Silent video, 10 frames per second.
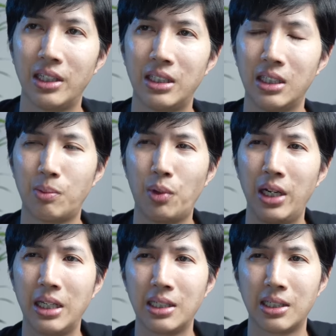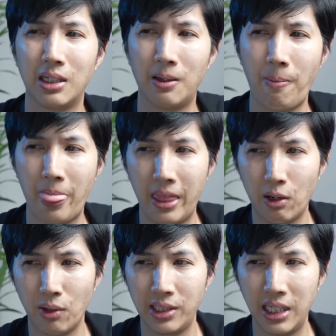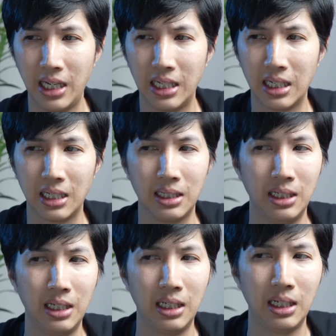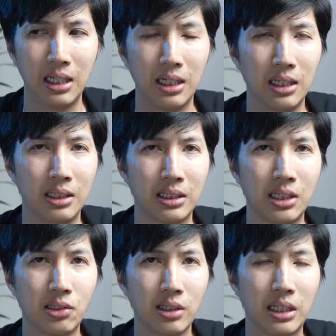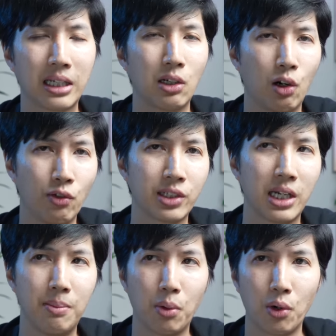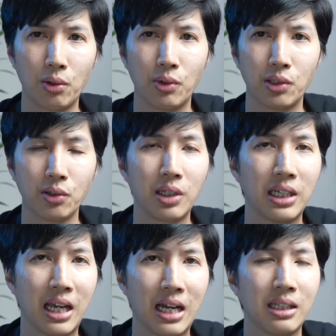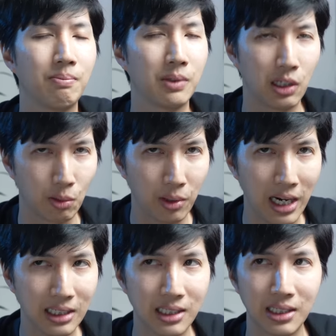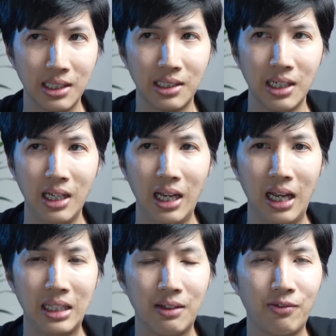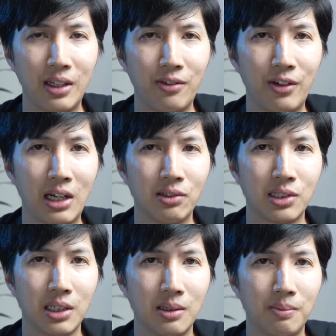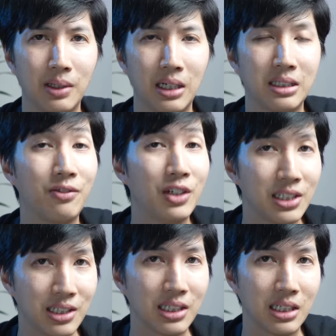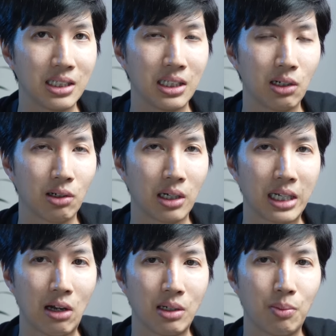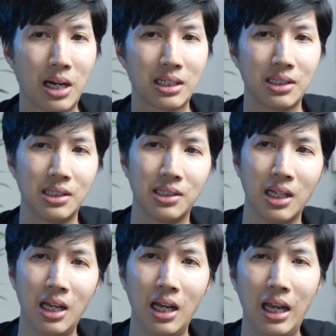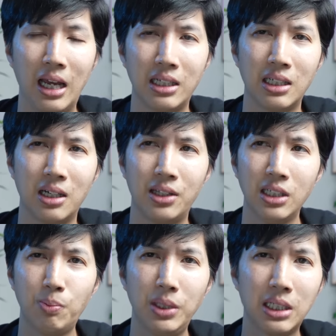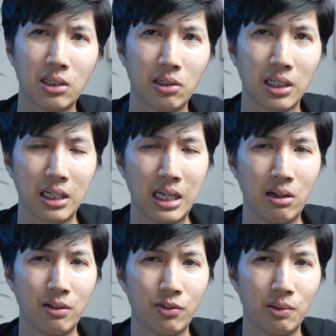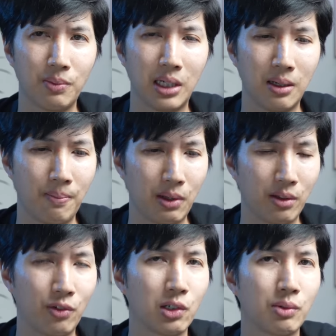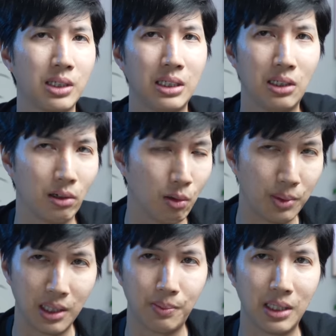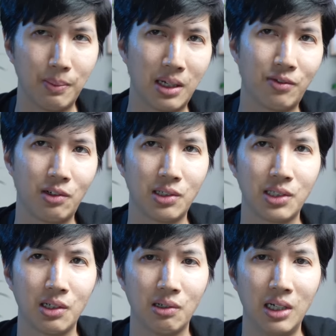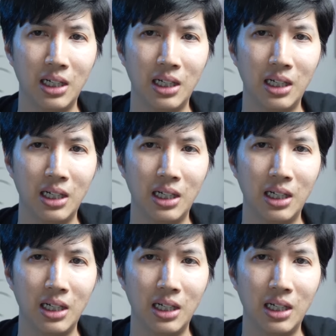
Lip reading: that this Pragus, there was a essentially like an oversight board was looking at their practices, and they found some deficiencies in their accounting practices. And this particular accounting firm, they're the first one that, you know, opened up in the metaverse. So